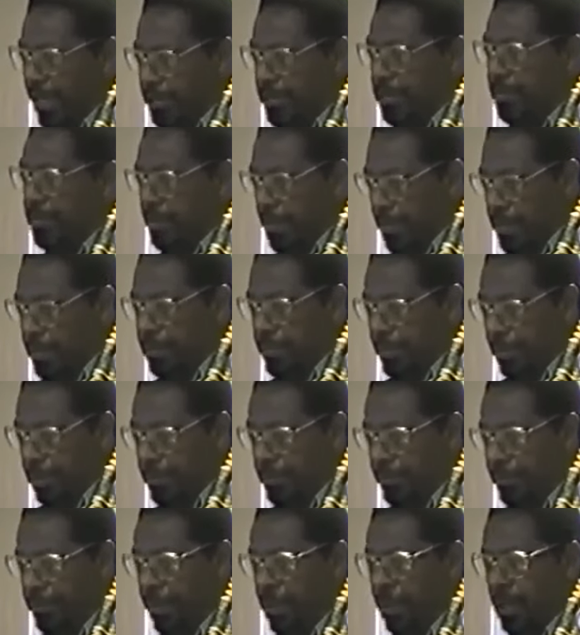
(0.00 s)
as a
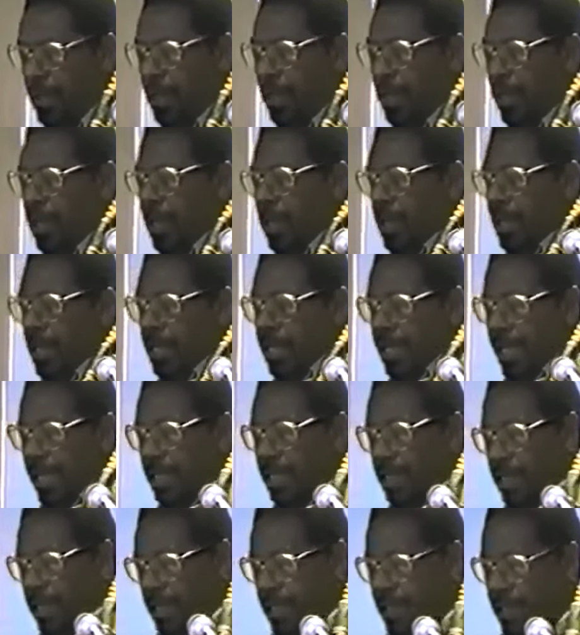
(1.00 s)
people.
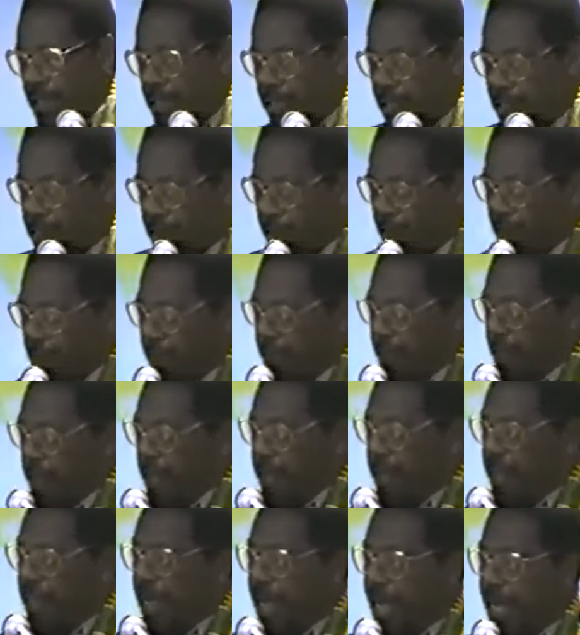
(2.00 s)
Now, this
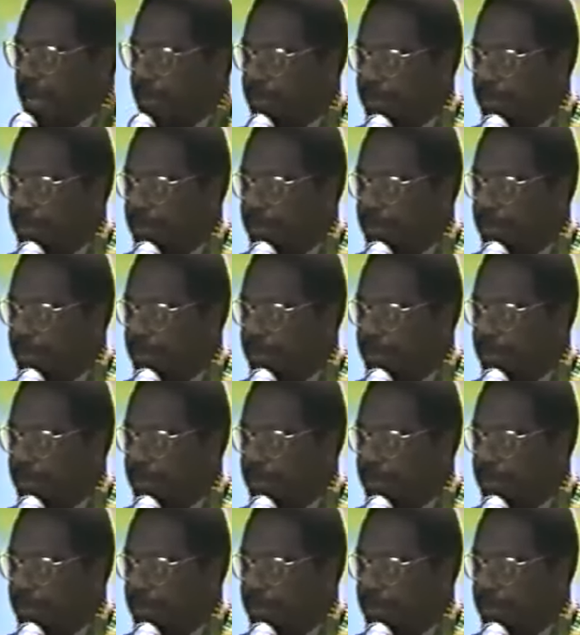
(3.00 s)
evening,